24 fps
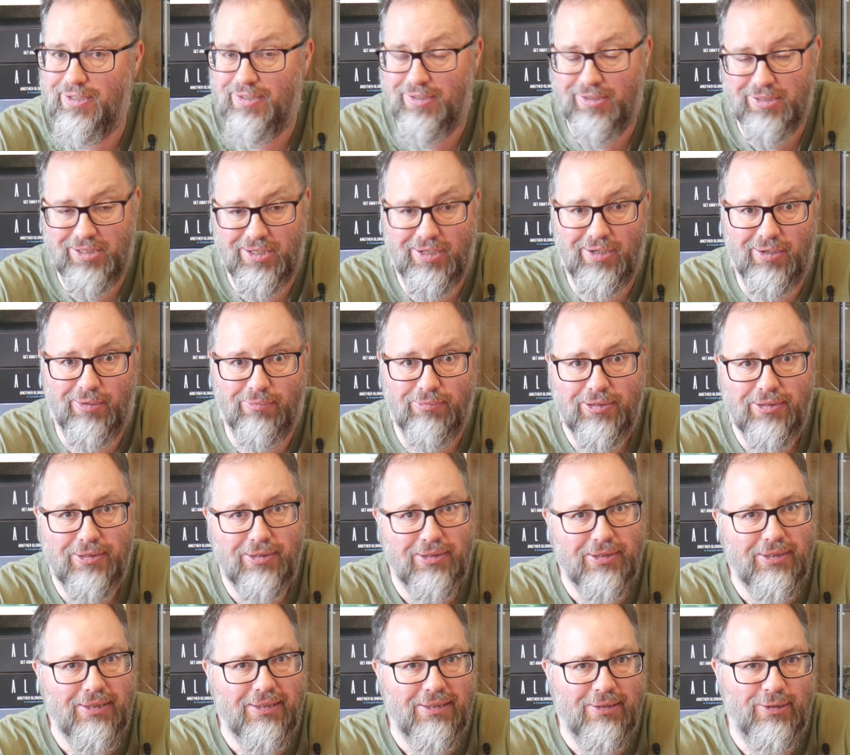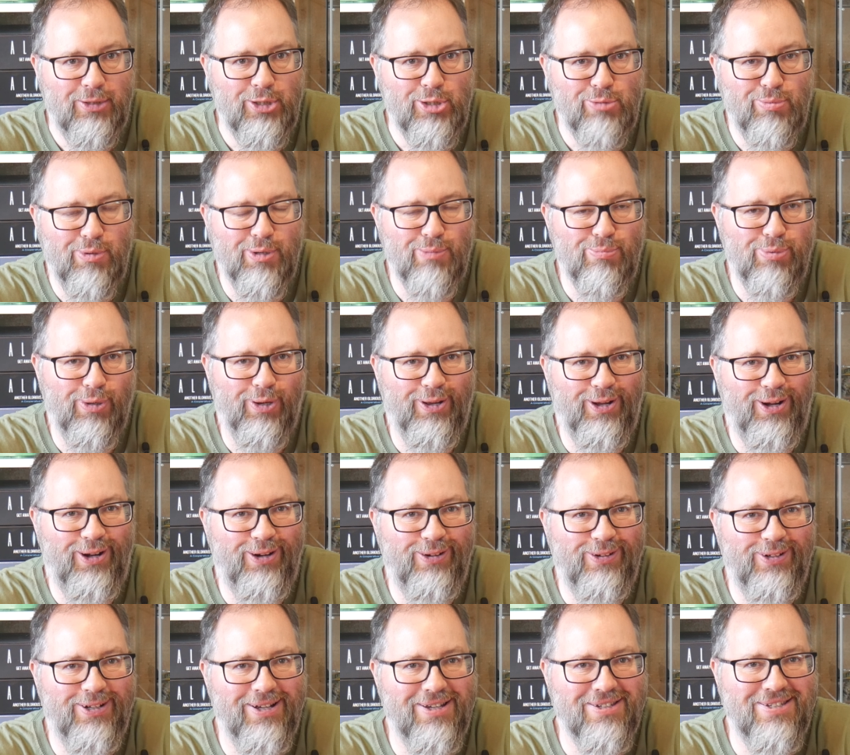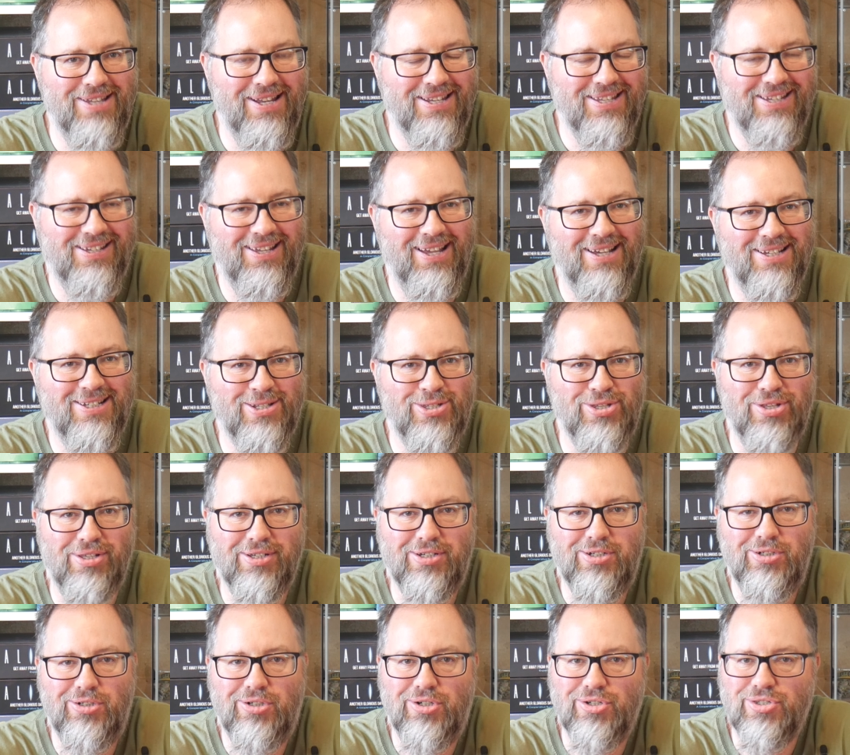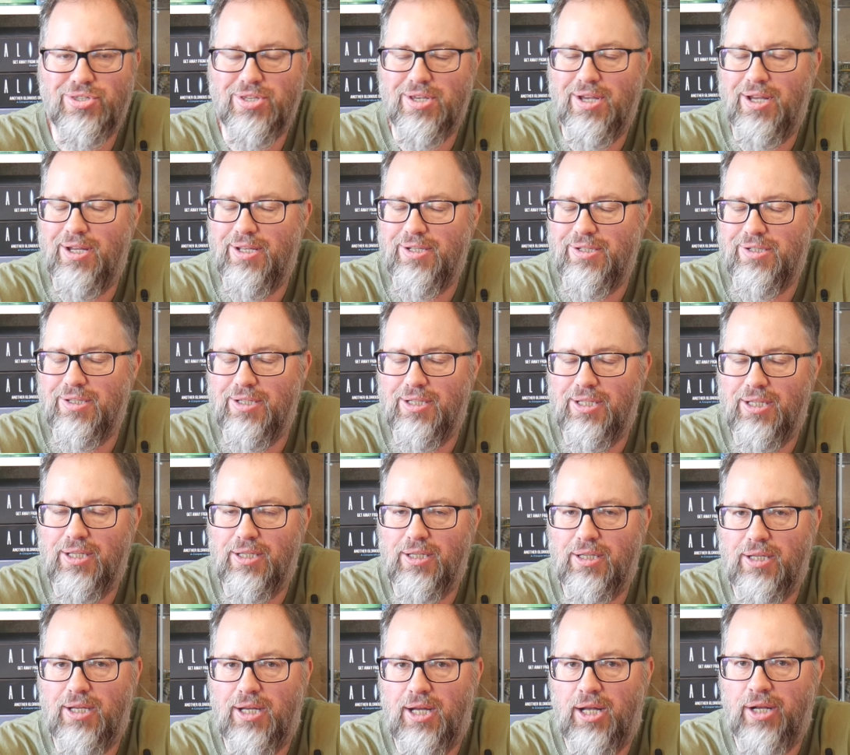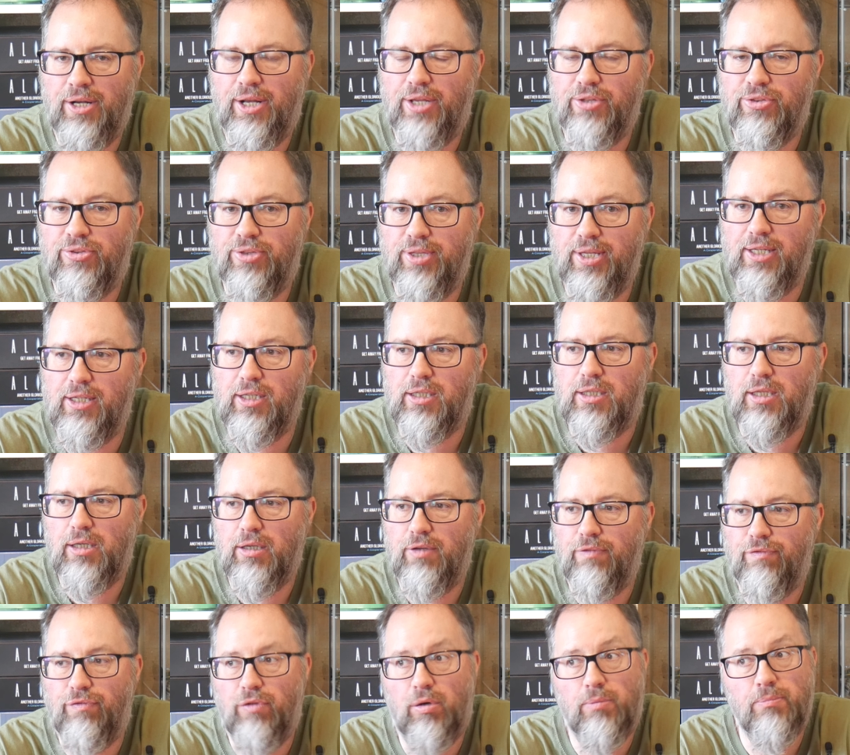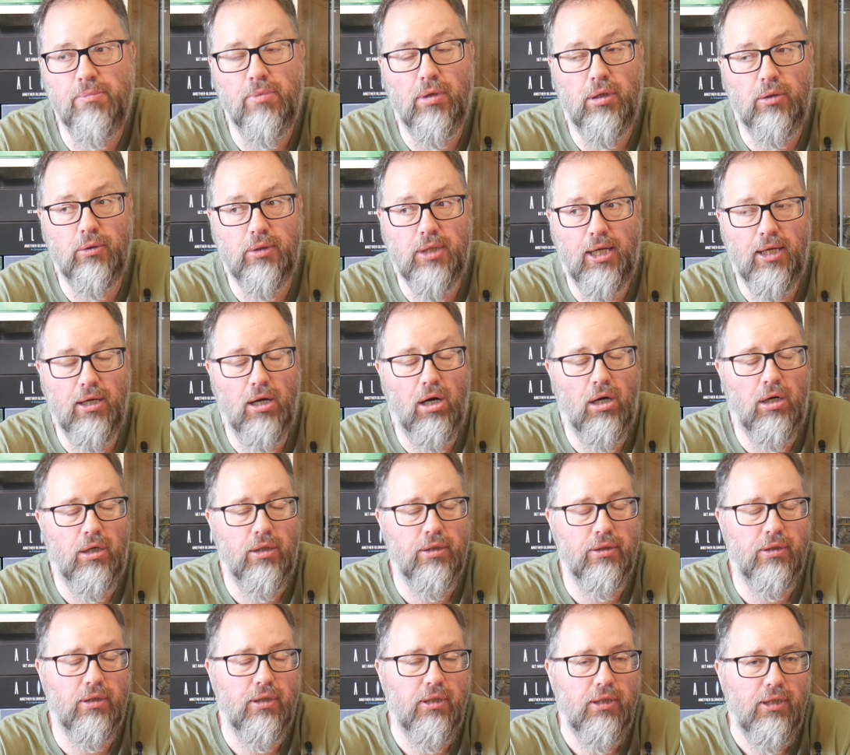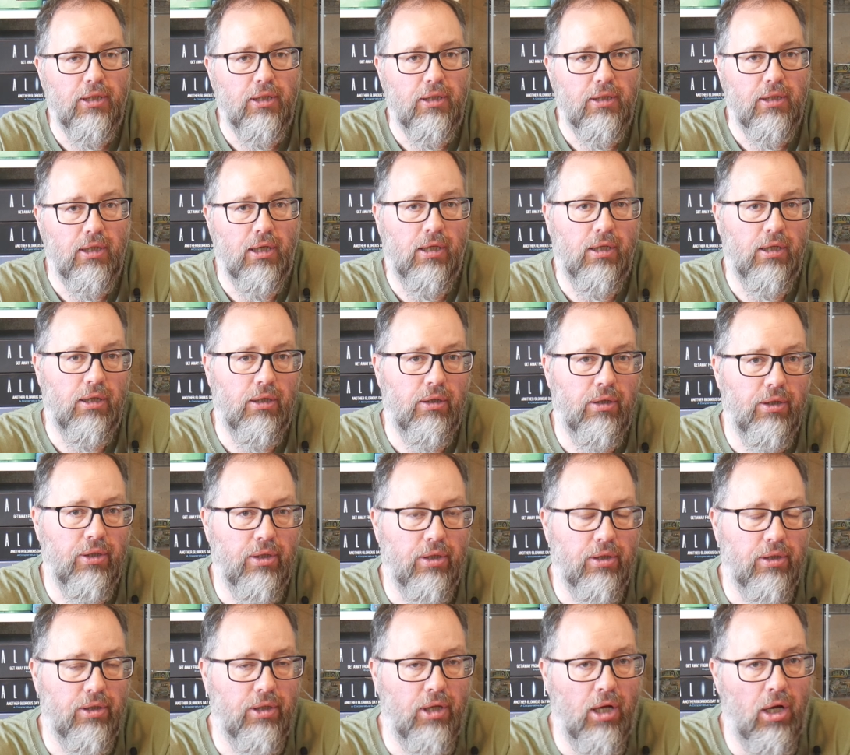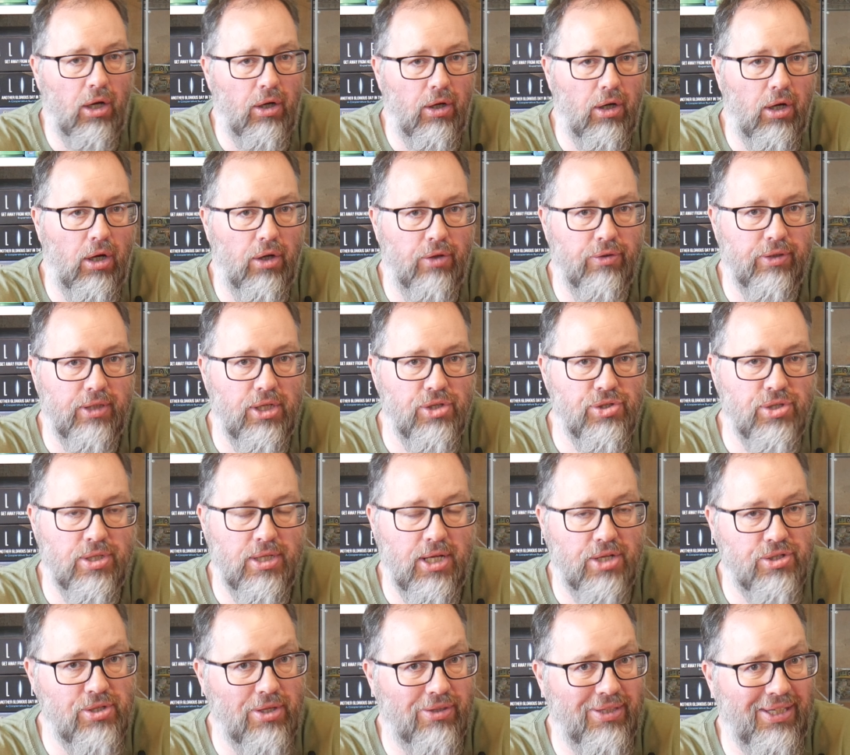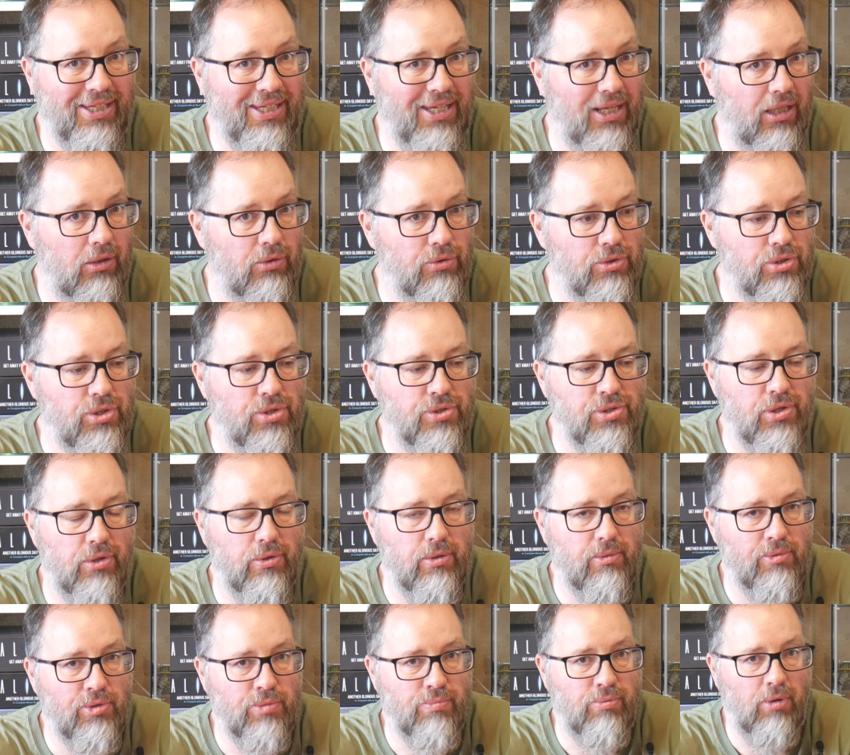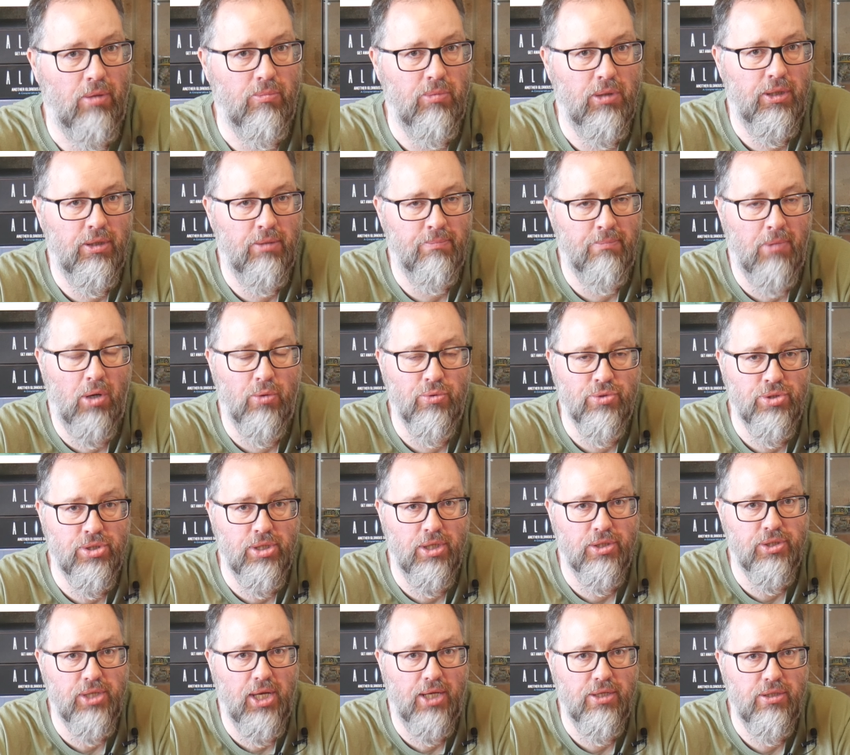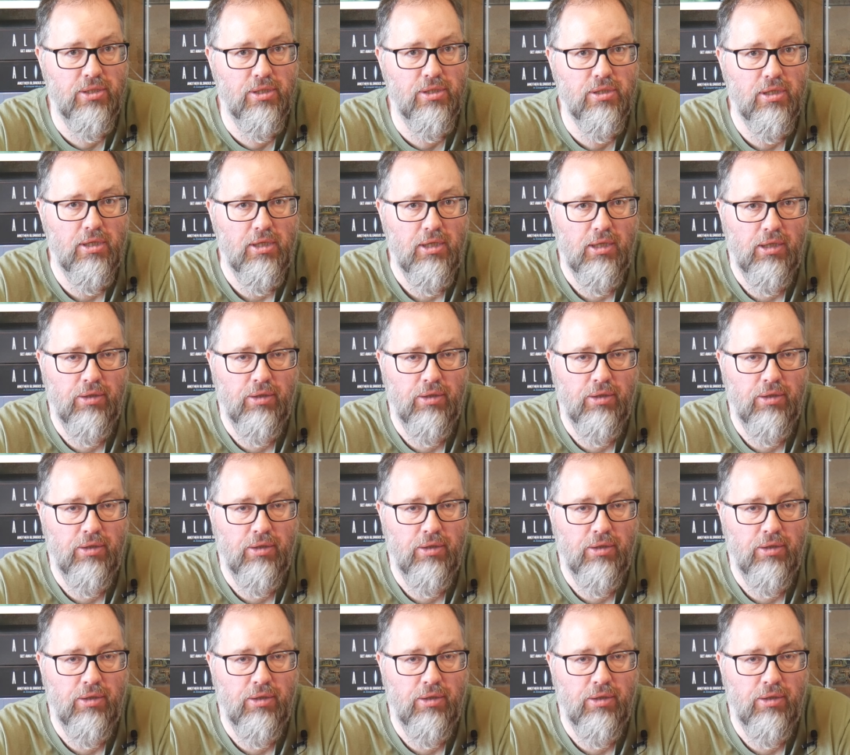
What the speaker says: You know, these people are dedicated to the cause, and I think from looking on the internet, I think it looks as though it was probably the most attended,